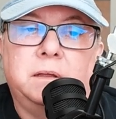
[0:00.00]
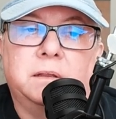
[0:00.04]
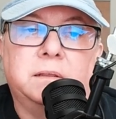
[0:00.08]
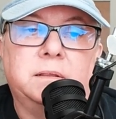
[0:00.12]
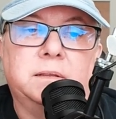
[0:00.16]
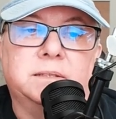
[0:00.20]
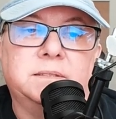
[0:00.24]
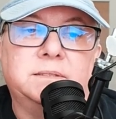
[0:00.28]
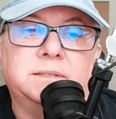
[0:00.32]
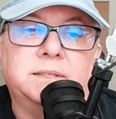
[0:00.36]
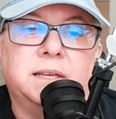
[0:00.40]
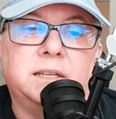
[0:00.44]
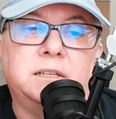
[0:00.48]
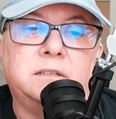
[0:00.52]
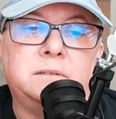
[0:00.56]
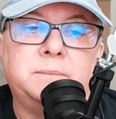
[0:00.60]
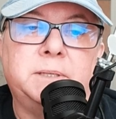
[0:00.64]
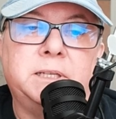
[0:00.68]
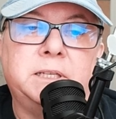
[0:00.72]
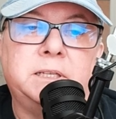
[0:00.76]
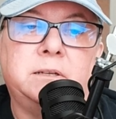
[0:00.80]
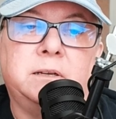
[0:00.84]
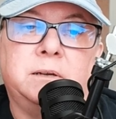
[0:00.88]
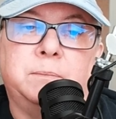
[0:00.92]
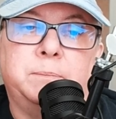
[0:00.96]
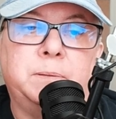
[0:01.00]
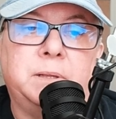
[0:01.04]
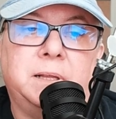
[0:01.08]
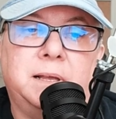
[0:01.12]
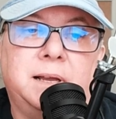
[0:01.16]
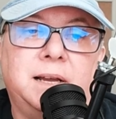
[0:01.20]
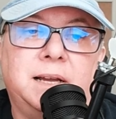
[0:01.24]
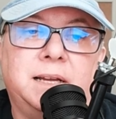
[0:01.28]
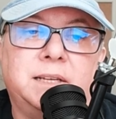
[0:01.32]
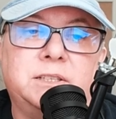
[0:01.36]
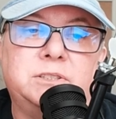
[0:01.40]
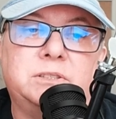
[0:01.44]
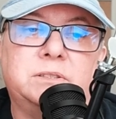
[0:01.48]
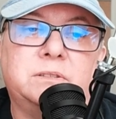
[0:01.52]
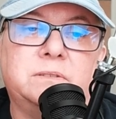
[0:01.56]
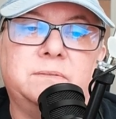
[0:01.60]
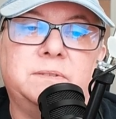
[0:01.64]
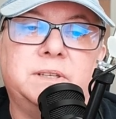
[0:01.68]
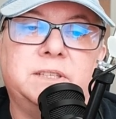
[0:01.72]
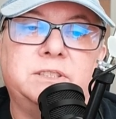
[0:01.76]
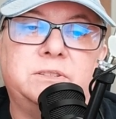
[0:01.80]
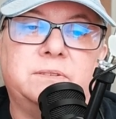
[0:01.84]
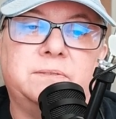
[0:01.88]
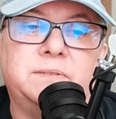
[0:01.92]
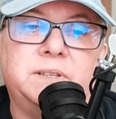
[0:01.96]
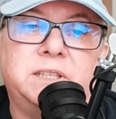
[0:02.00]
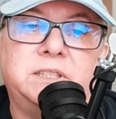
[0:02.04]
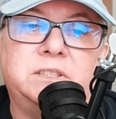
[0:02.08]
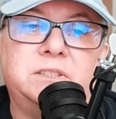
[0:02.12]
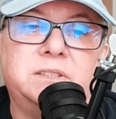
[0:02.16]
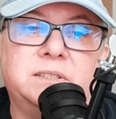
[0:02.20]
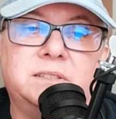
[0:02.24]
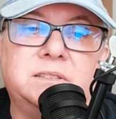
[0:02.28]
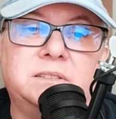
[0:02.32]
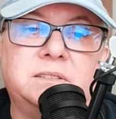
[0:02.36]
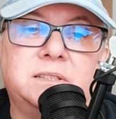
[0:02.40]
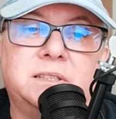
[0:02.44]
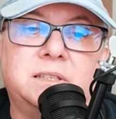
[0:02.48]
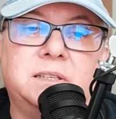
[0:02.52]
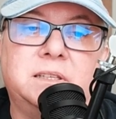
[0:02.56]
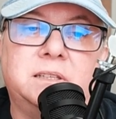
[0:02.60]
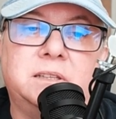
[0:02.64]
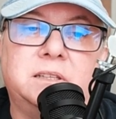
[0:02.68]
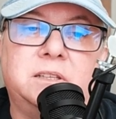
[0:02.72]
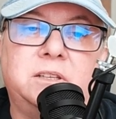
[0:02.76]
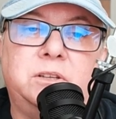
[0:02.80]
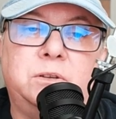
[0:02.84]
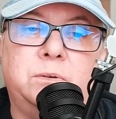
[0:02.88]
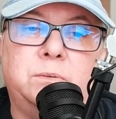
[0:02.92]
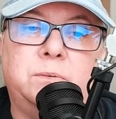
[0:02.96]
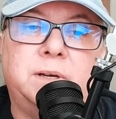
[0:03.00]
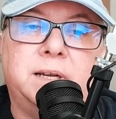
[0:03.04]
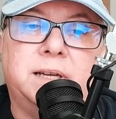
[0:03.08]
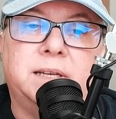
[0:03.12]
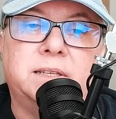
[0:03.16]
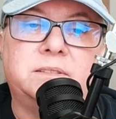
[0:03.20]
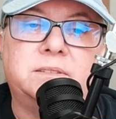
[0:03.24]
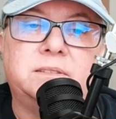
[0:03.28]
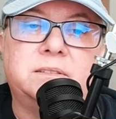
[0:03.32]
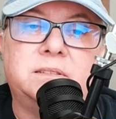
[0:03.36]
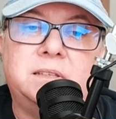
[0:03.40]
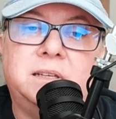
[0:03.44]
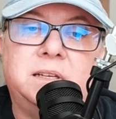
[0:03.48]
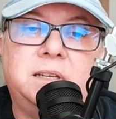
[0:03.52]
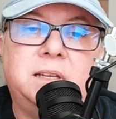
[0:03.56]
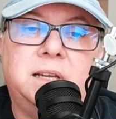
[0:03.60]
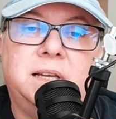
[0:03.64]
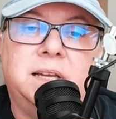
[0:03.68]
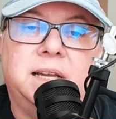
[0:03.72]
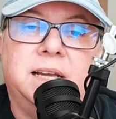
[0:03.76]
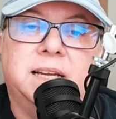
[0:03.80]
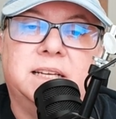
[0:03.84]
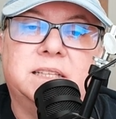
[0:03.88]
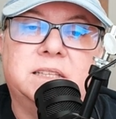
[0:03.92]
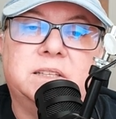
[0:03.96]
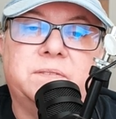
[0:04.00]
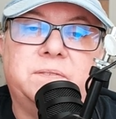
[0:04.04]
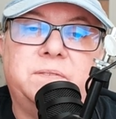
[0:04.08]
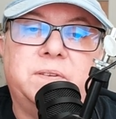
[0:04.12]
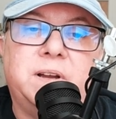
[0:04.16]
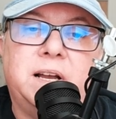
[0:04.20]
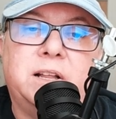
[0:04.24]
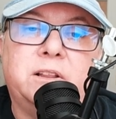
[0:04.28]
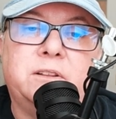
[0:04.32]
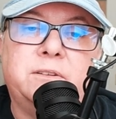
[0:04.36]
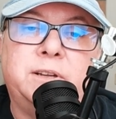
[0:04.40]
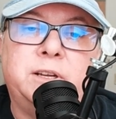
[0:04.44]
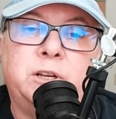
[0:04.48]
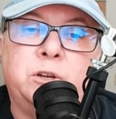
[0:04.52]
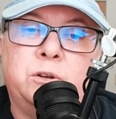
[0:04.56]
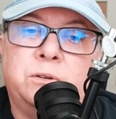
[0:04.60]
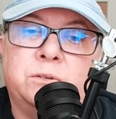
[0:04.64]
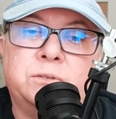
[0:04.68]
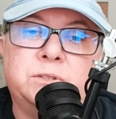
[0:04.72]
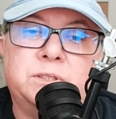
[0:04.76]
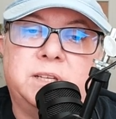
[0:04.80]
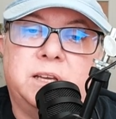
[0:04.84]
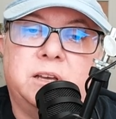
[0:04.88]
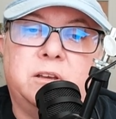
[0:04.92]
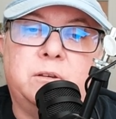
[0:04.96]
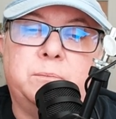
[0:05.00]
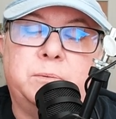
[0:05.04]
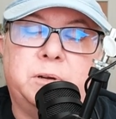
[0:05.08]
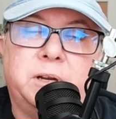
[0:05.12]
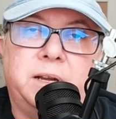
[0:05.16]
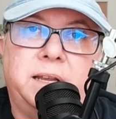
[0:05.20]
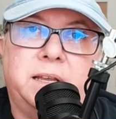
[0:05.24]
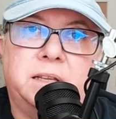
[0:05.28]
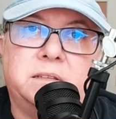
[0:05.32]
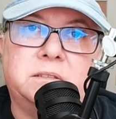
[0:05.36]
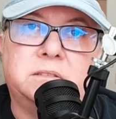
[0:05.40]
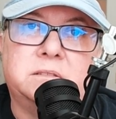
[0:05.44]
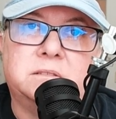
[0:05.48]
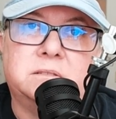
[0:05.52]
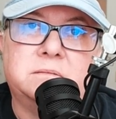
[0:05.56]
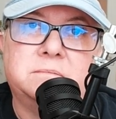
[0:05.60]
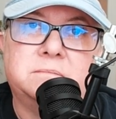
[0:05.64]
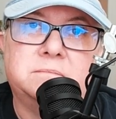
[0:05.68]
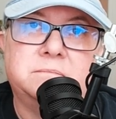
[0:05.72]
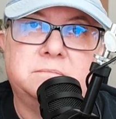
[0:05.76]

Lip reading: The settlement applies to reservations in the U.S. at the following hotel brands.